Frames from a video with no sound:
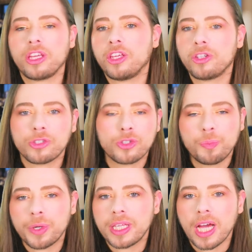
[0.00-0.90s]
you're
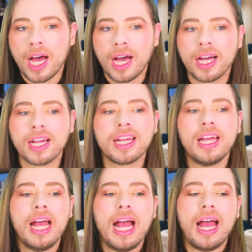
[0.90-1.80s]
super young
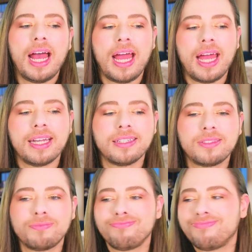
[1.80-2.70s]
and